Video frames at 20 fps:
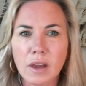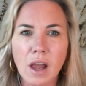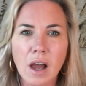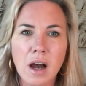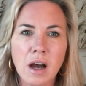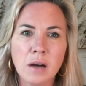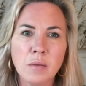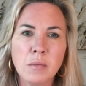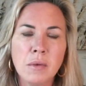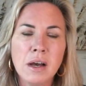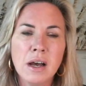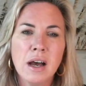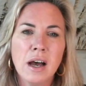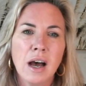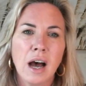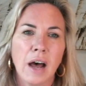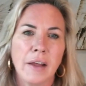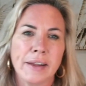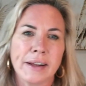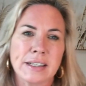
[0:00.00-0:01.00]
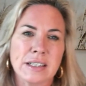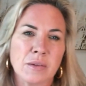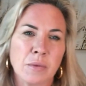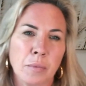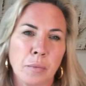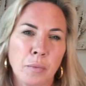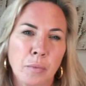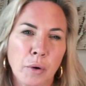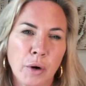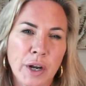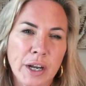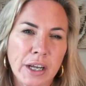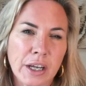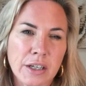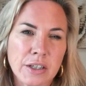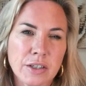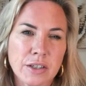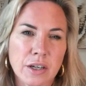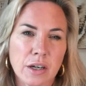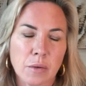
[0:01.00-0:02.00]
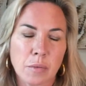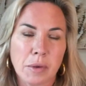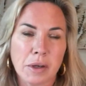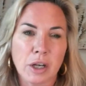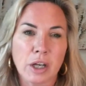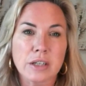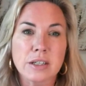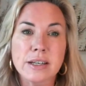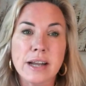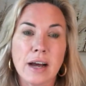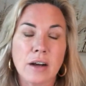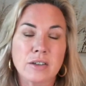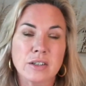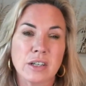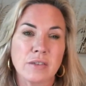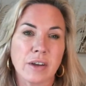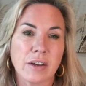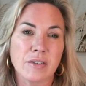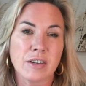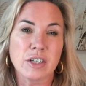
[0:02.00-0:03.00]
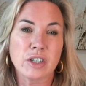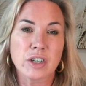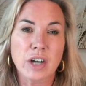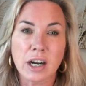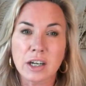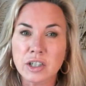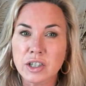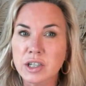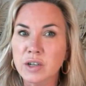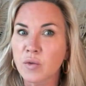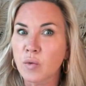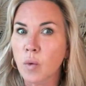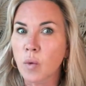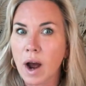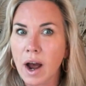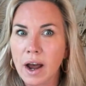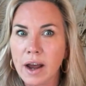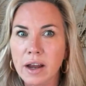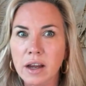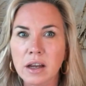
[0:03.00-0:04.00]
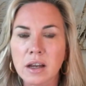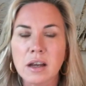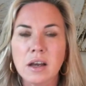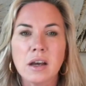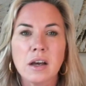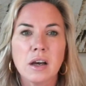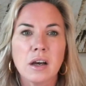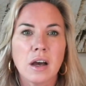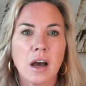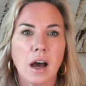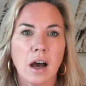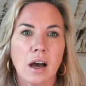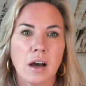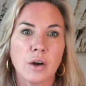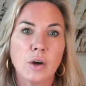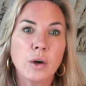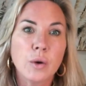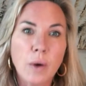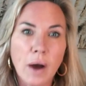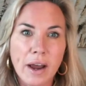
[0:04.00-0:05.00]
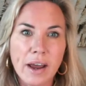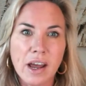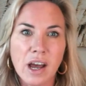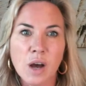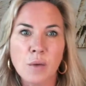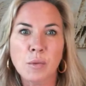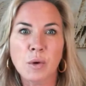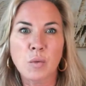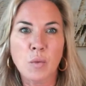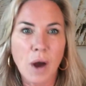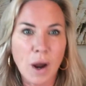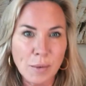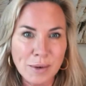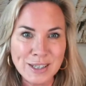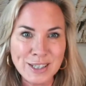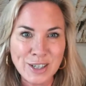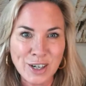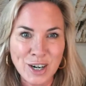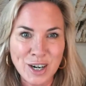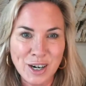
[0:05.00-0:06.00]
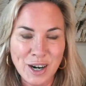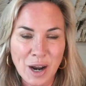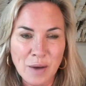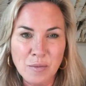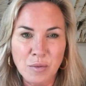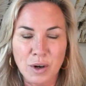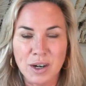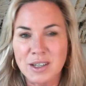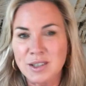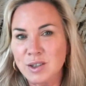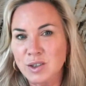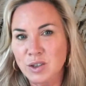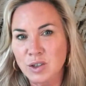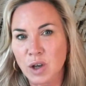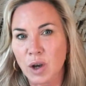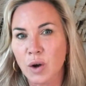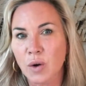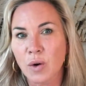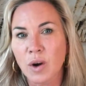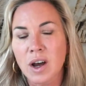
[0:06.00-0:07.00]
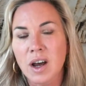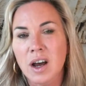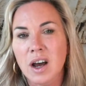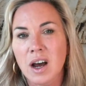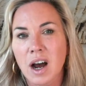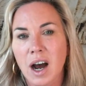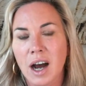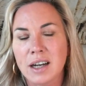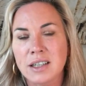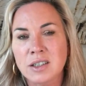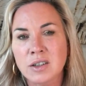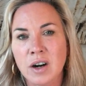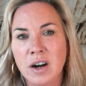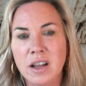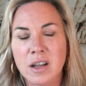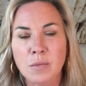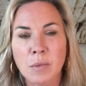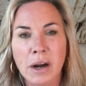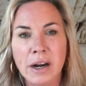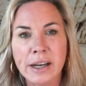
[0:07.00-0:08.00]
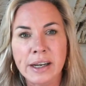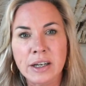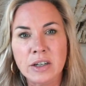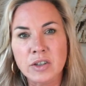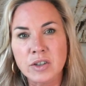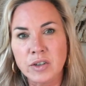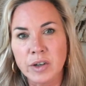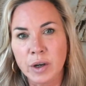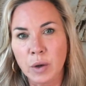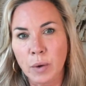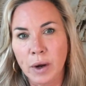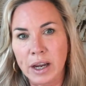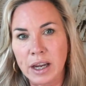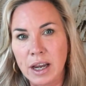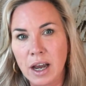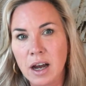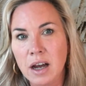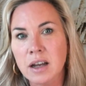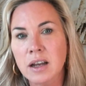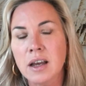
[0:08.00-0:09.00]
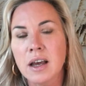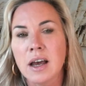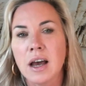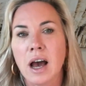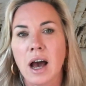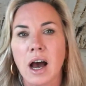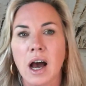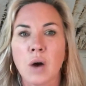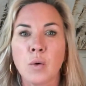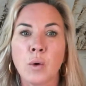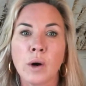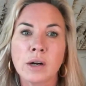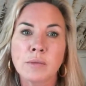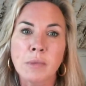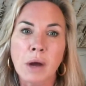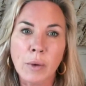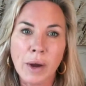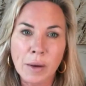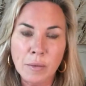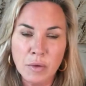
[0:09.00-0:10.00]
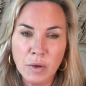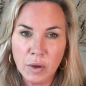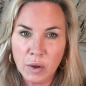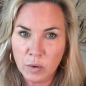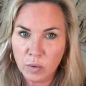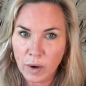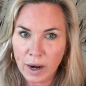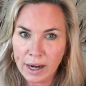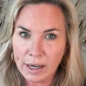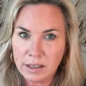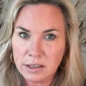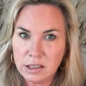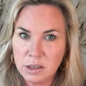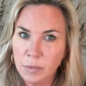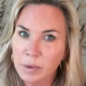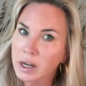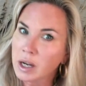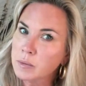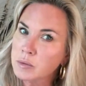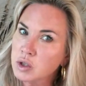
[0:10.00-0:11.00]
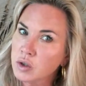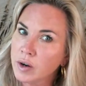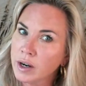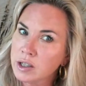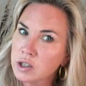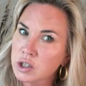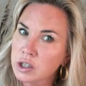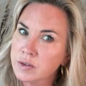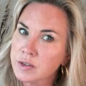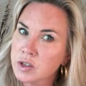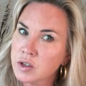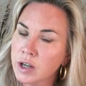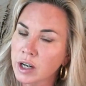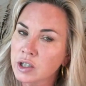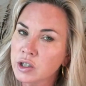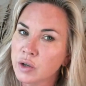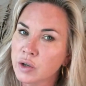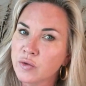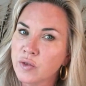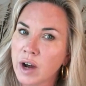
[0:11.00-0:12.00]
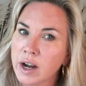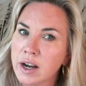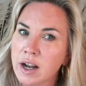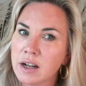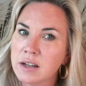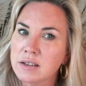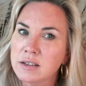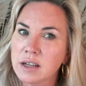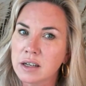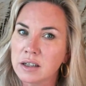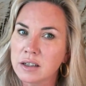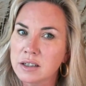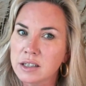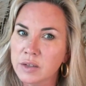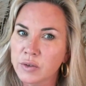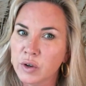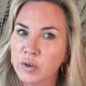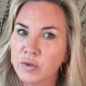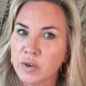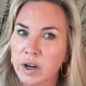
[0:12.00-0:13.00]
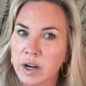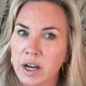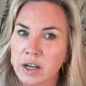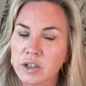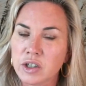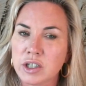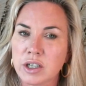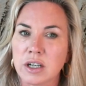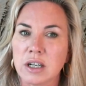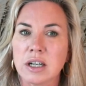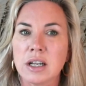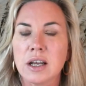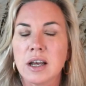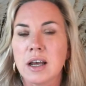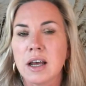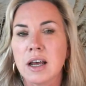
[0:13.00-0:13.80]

I think it's pretty good. It would be good now to give an introduction of why, who I am and why we started at Empress. So I started in the mining industry quite young. I worked my way up through the ranks to become director of structured finance at Endeavour Financial.